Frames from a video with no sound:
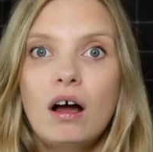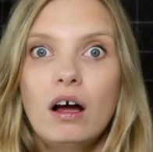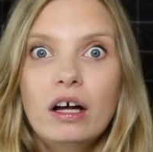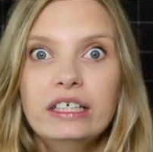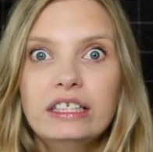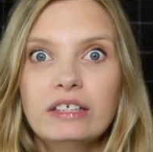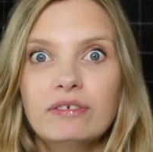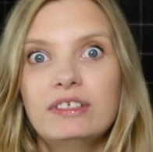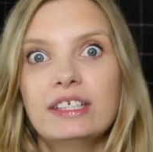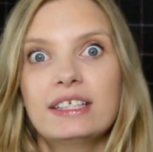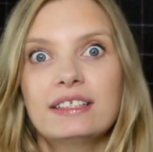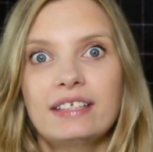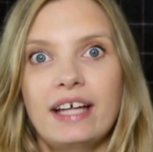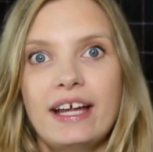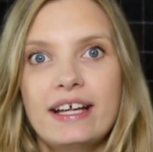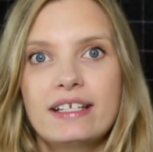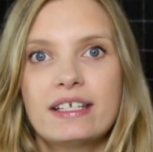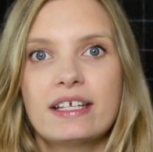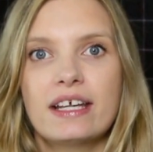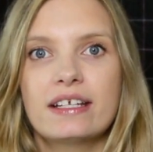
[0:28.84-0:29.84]
kind of
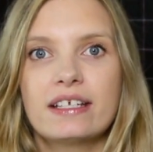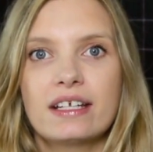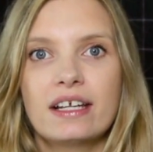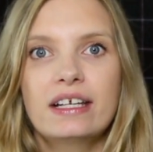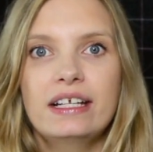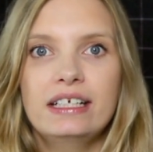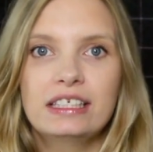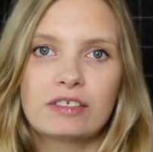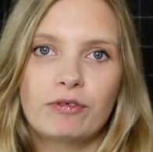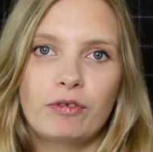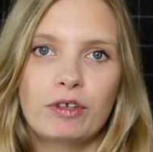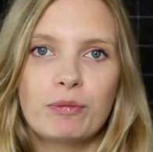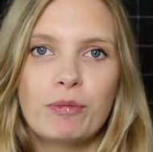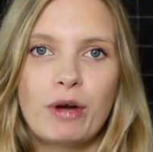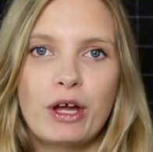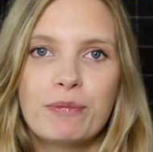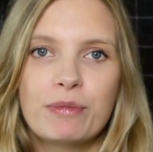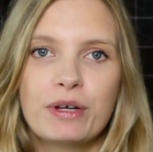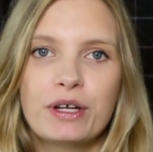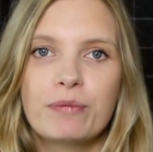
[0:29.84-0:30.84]
dictated, at least for the
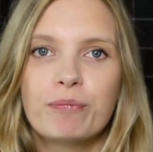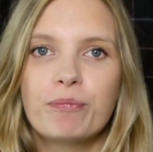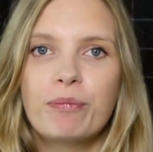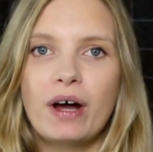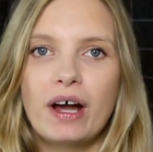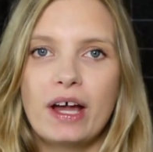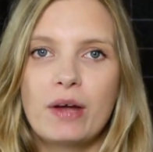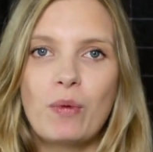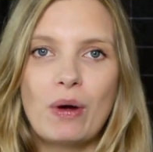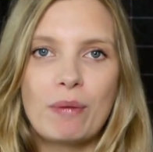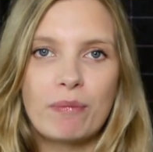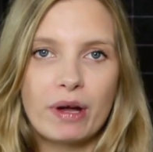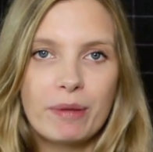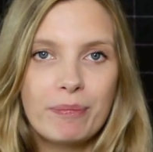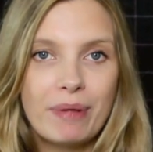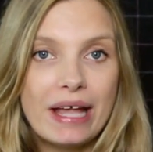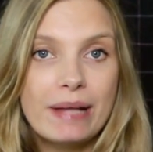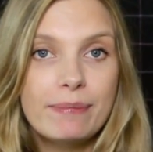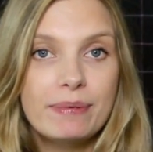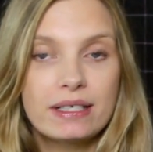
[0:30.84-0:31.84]
moment, by when my
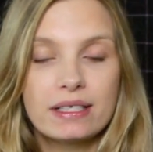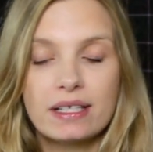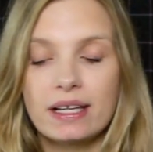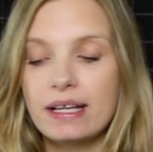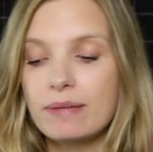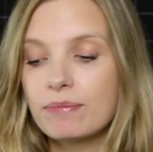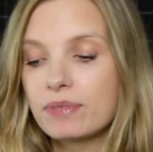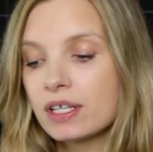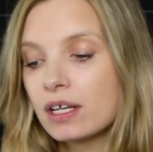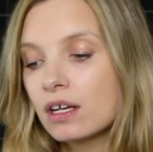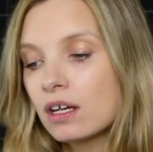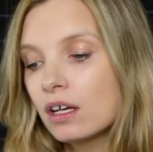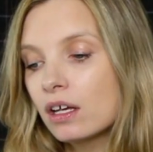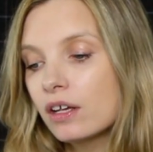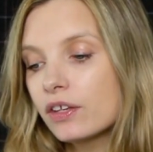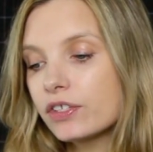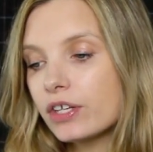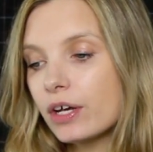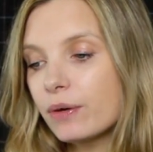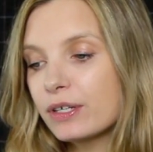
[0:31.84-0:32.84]
baby sleeps.
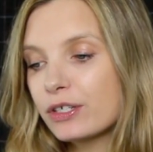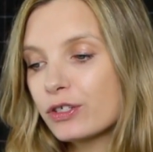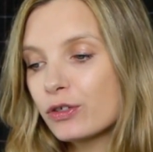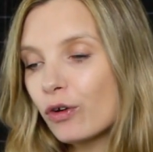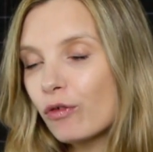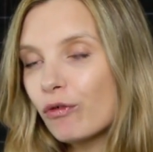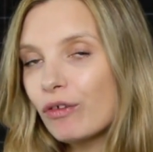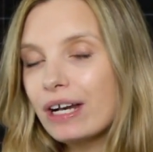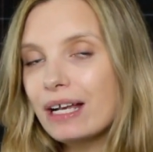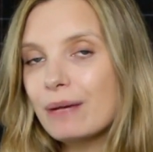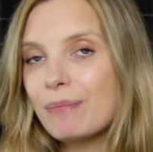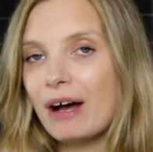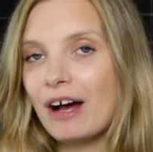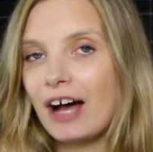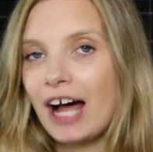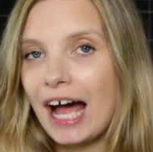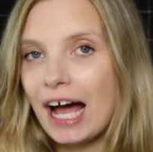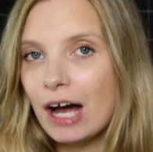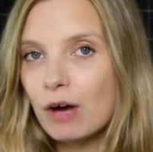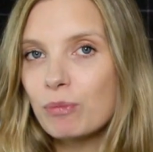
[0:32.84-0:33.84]
So it's not really
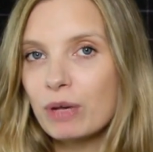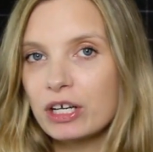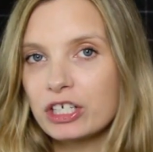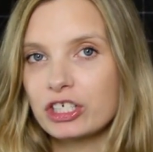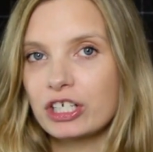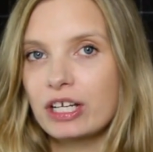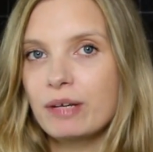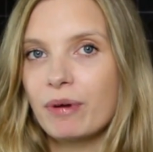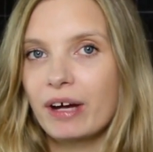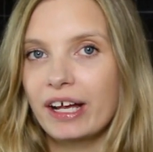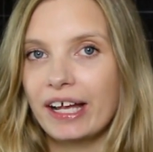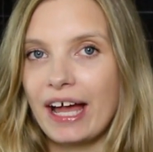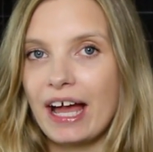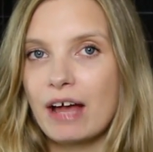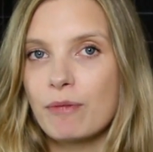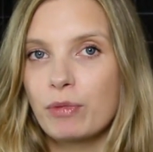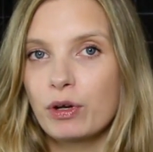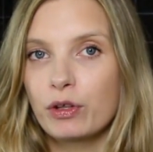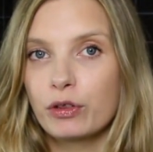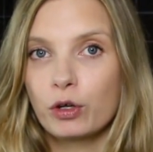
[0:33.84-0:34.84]
about how much sleep I
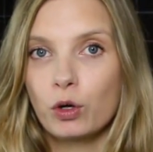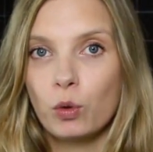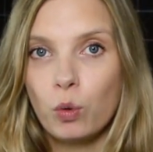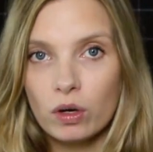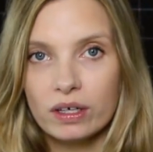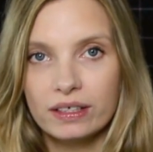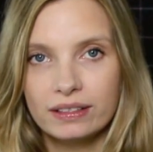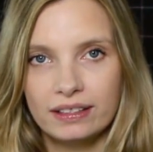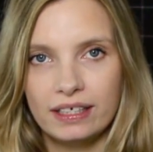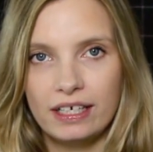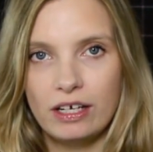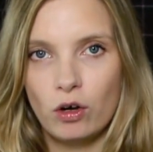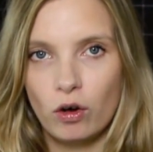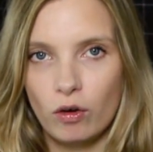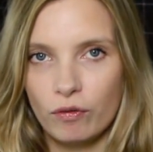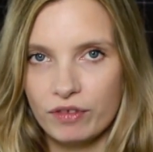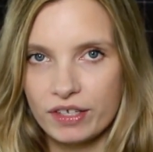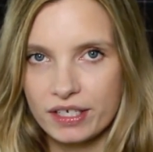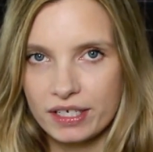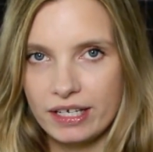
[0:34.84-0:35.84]
get, but the quality
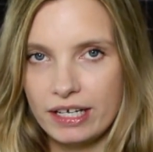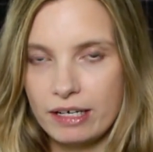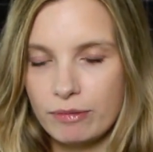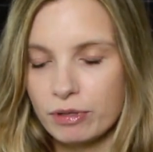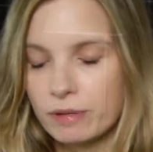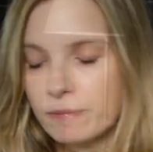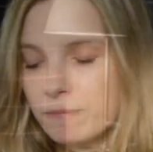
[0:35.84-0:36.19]
of the sleep.